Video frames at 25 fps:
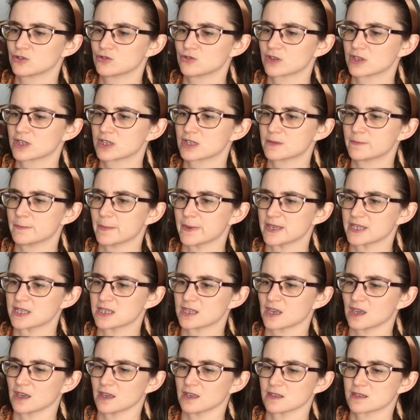Drinks
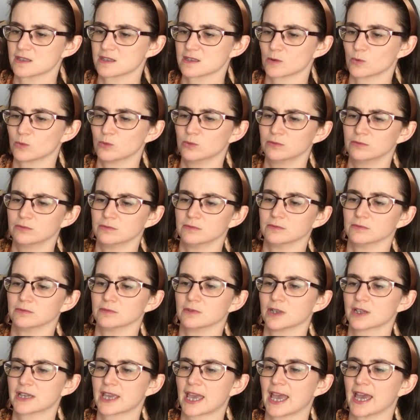biscuits.
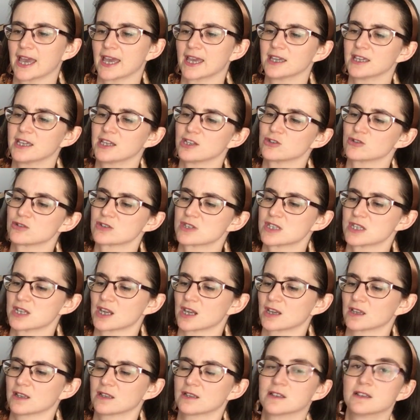Ooh, okay,
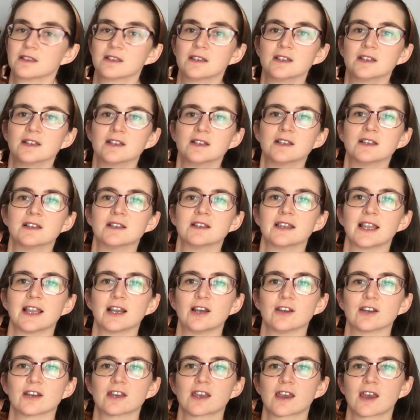interesting.
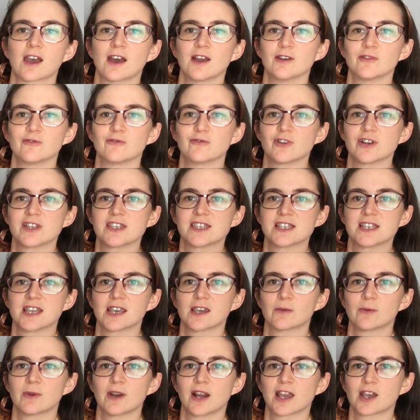They look kind of
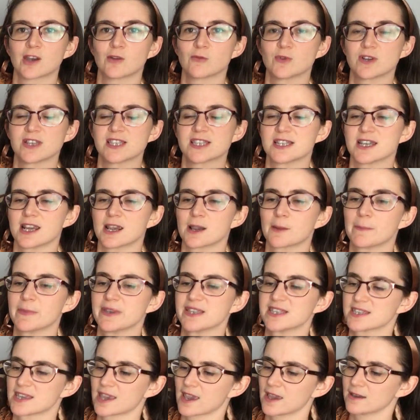rustic. We like a rustic
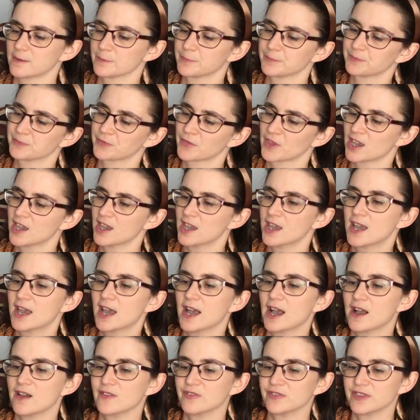biscuit.
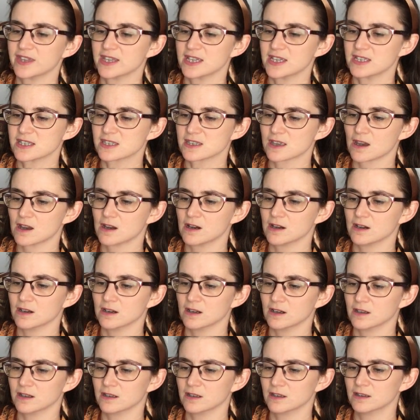And these
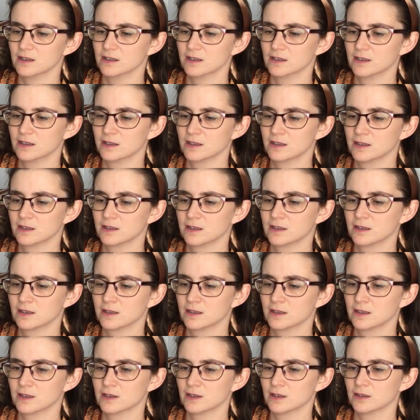are,
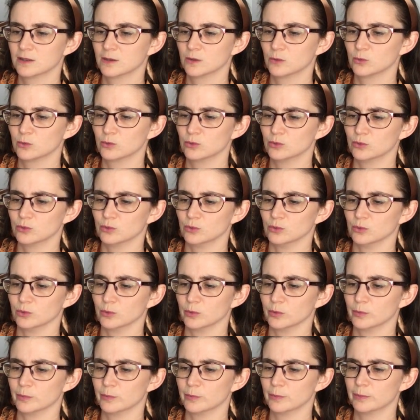
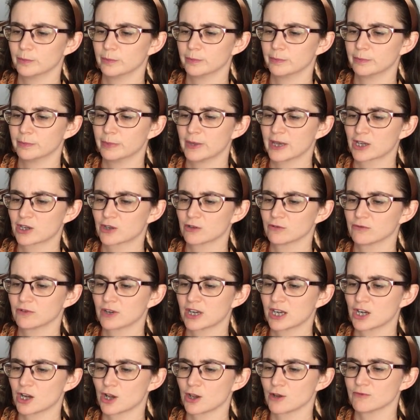ooh,
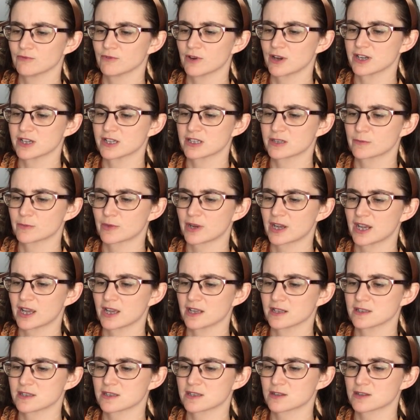pecorino, rosemary and